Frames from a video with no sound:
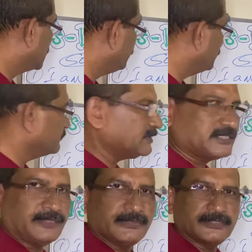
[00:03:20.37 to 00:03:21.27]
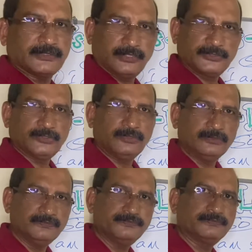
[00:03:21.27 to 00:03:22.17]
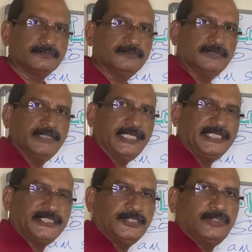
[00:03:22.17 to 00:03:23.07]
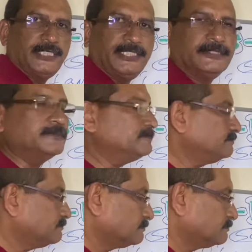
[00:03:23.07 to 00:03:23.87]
couple of examples also in addition to that.